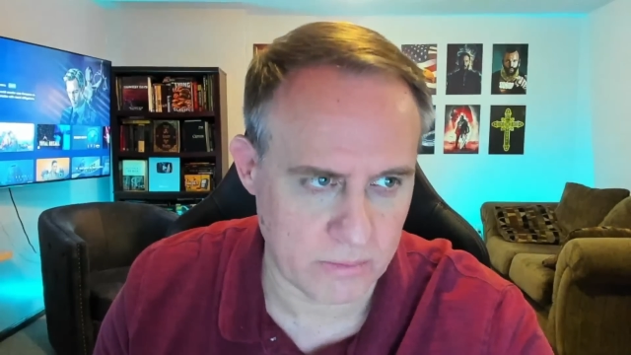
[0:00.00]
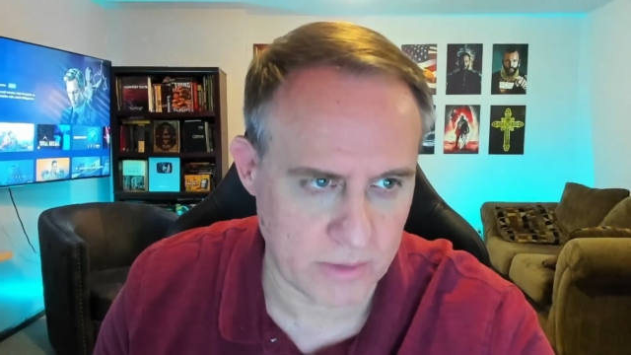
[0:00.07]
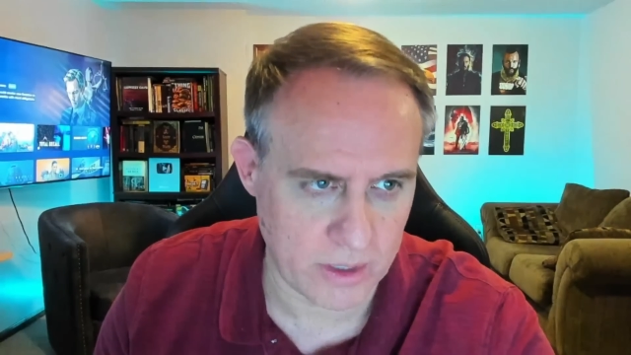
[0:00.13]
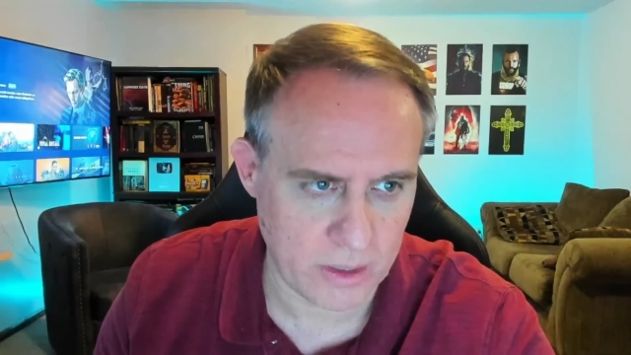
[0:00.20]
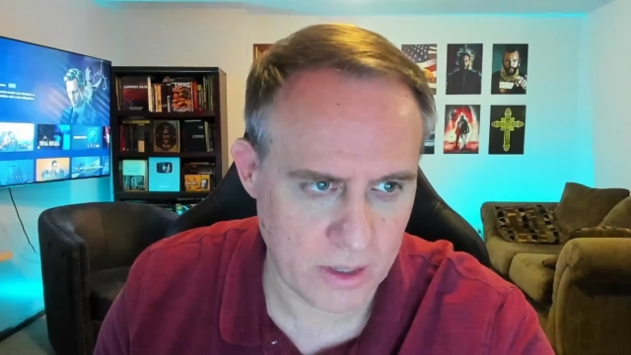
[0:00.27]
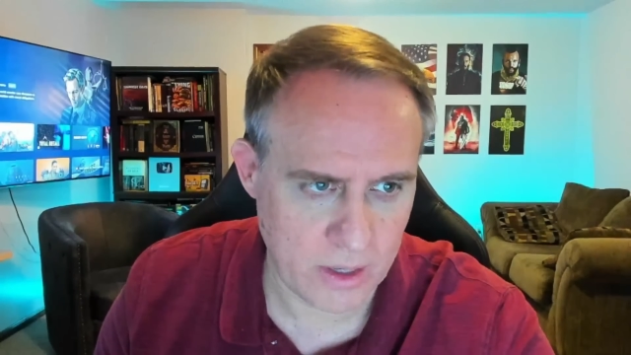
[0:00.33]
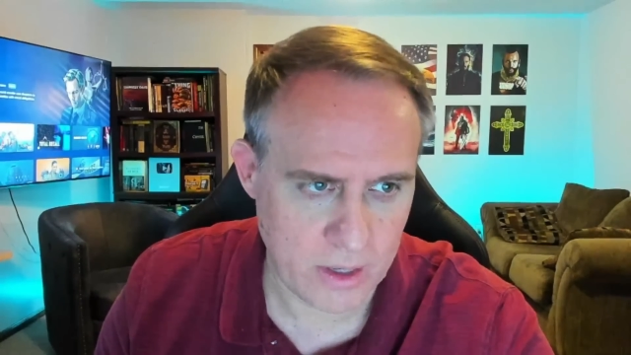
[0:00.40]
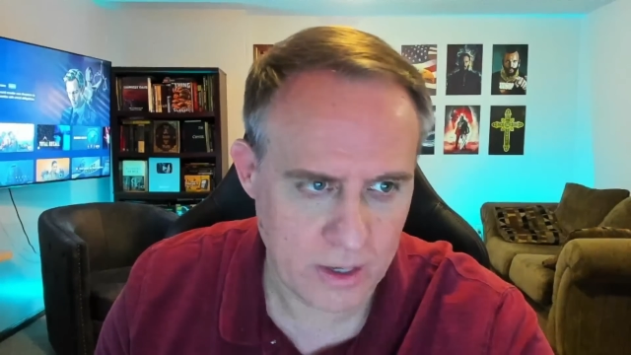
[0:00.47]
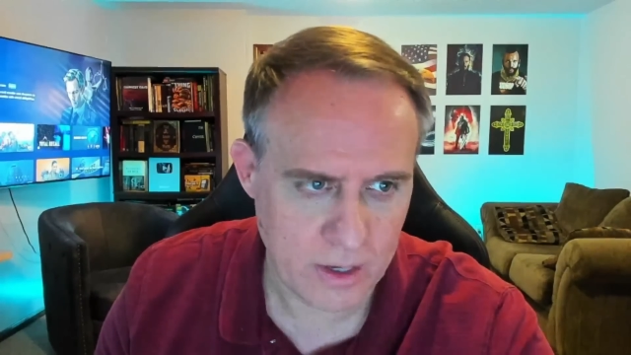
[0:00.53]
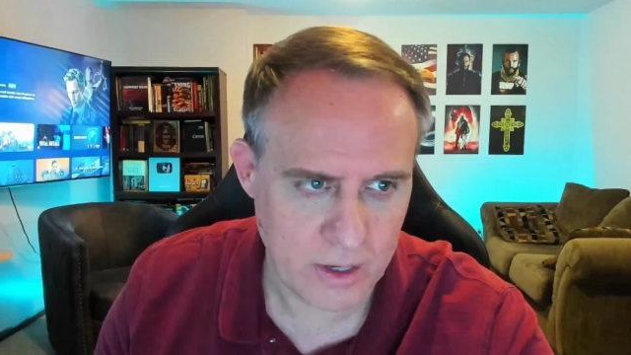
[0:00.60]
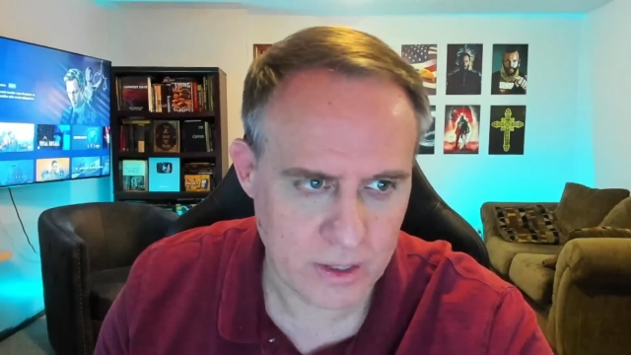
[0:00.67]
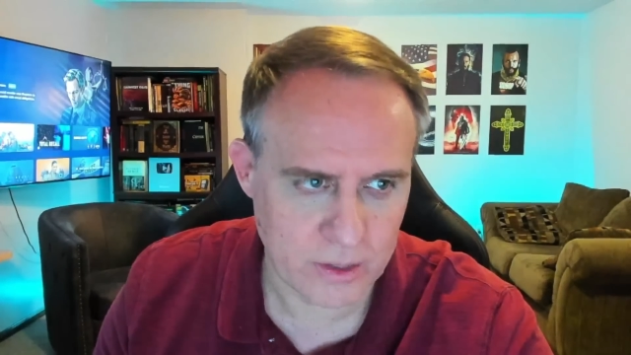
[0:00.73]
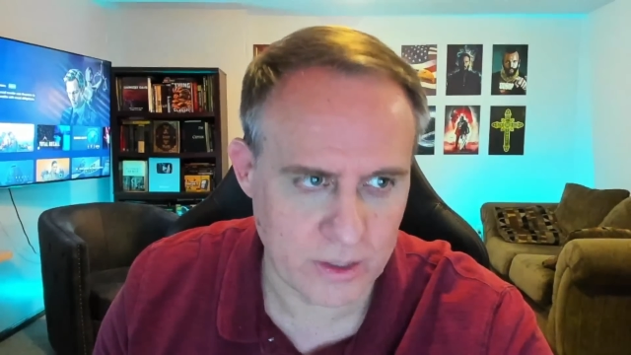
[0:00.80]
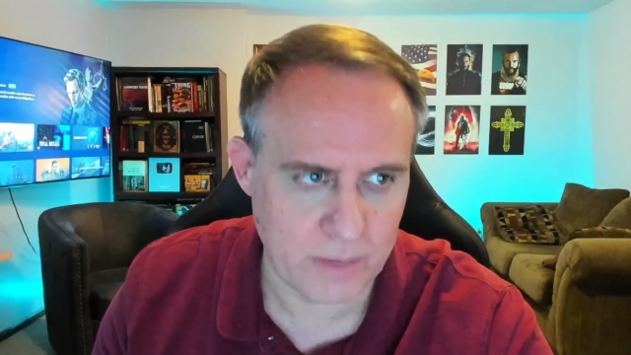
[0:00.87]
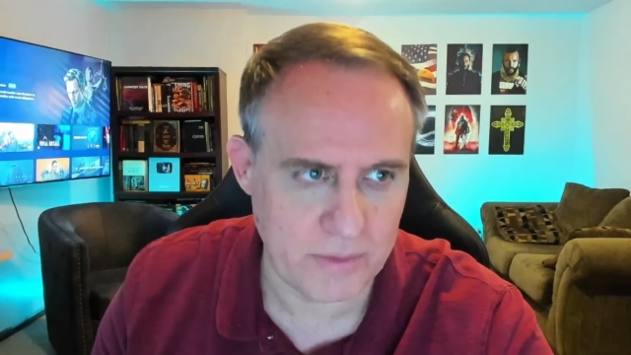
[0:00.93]
bit.
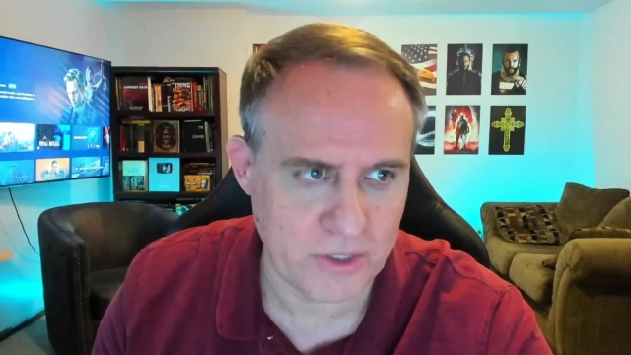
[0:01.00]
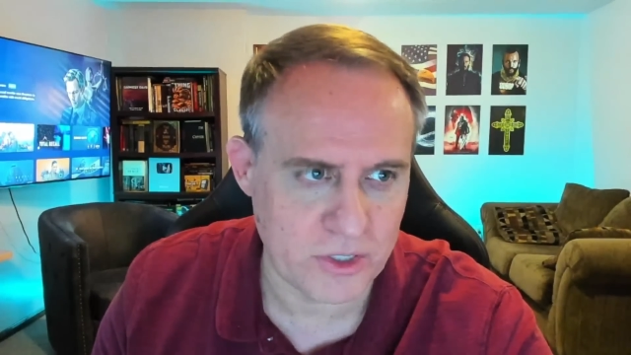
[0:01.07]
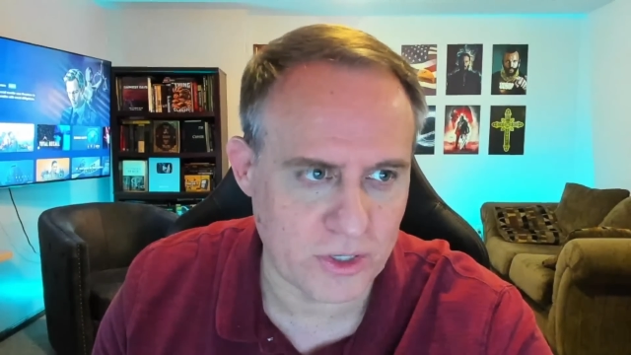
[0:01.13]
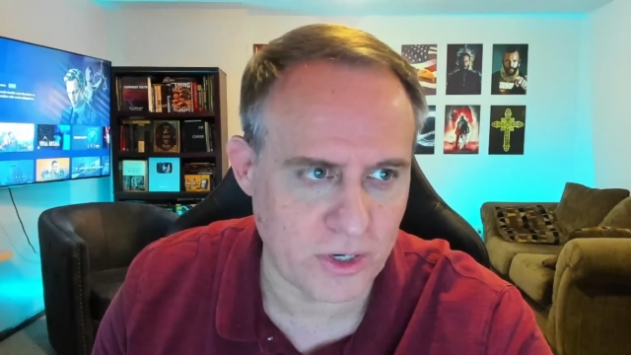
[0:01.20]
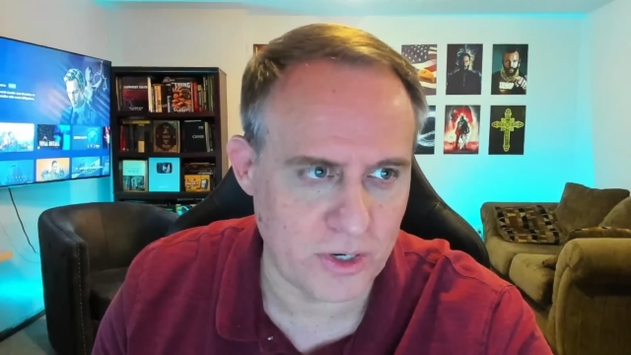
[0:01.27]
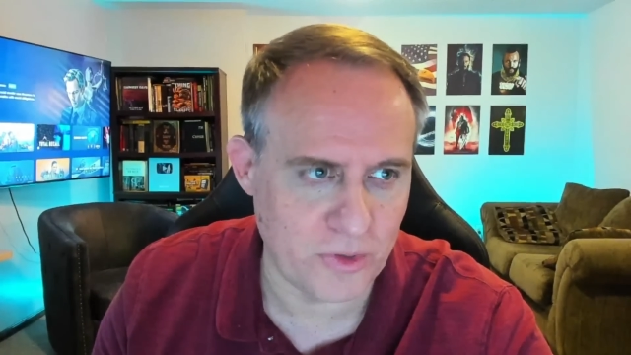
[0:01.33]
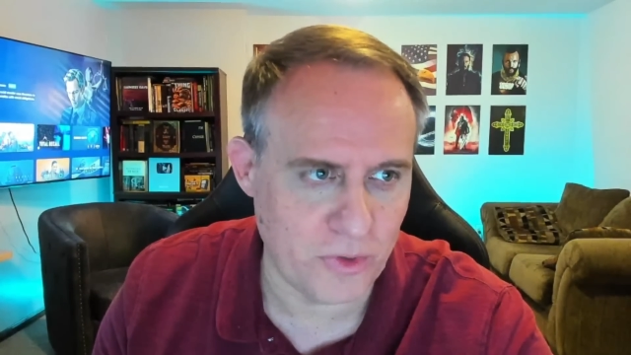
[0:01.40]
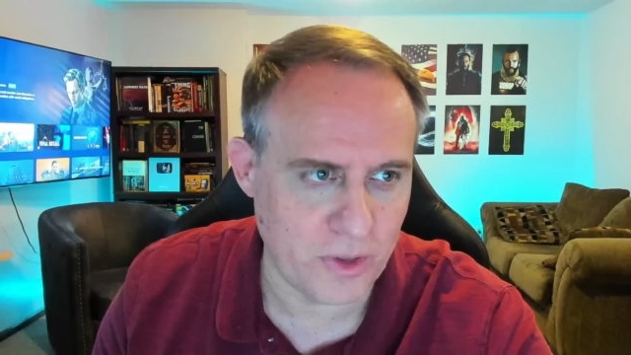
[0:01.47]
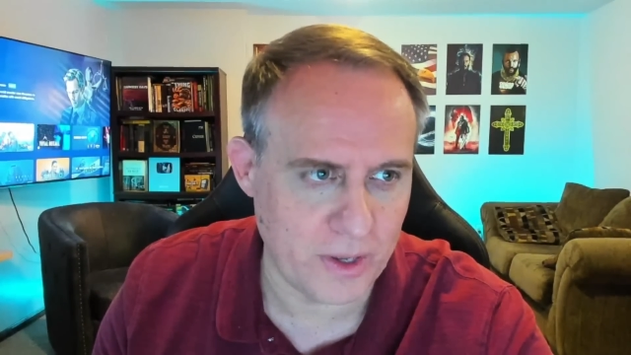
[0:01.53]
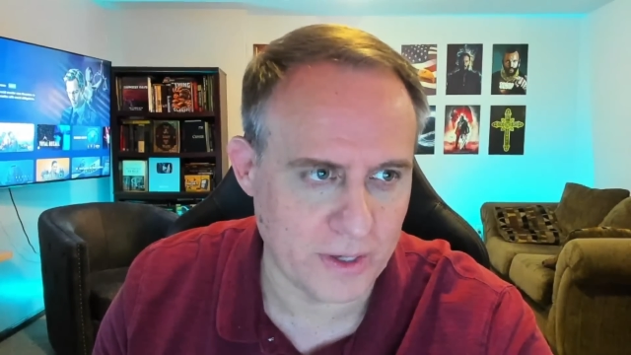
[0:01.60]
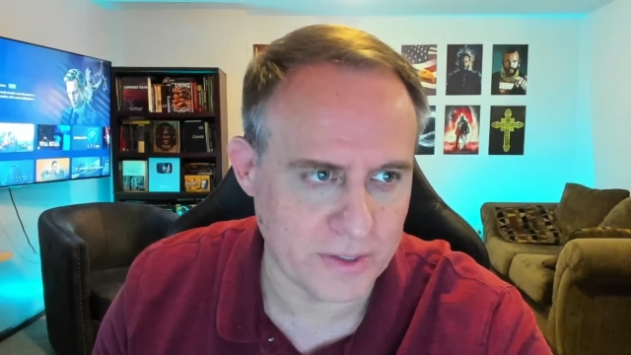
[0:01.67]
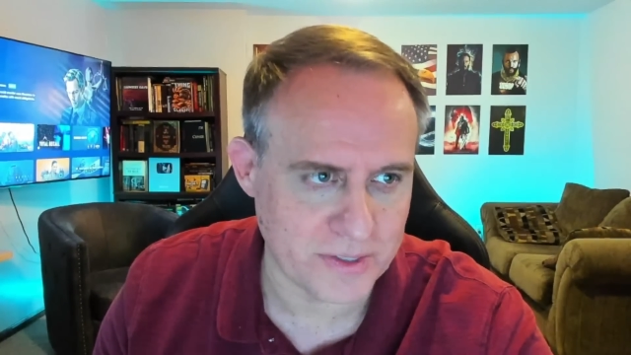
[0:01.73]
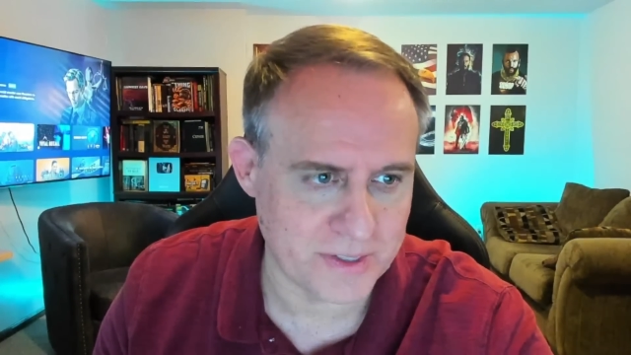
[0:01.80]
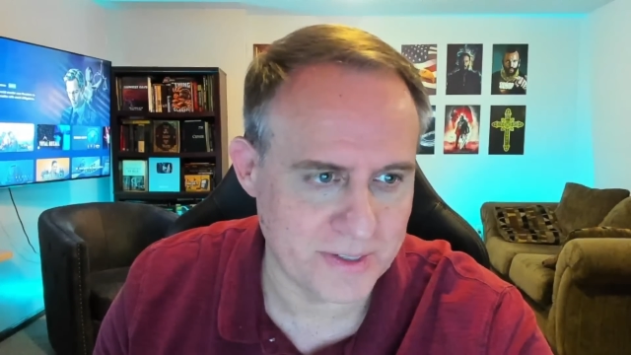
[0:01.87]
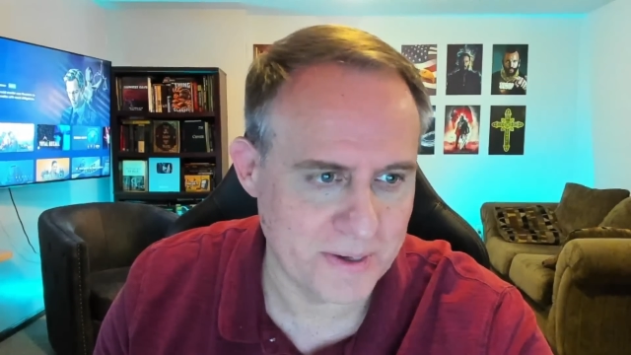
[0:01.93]
Let me show you
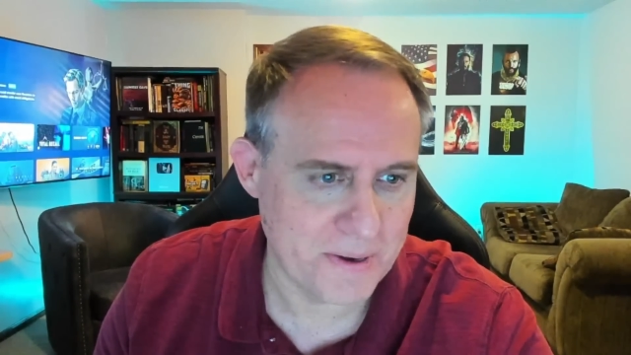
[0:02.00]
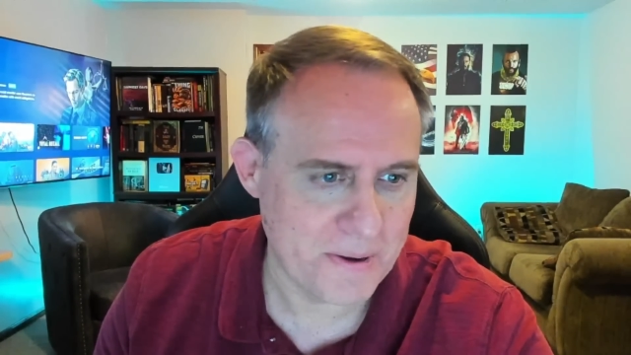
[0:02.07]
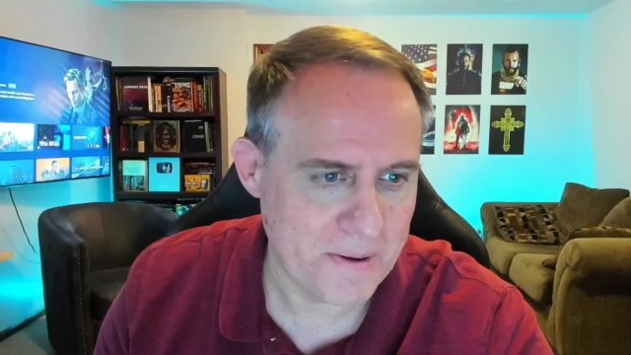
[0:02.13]
this.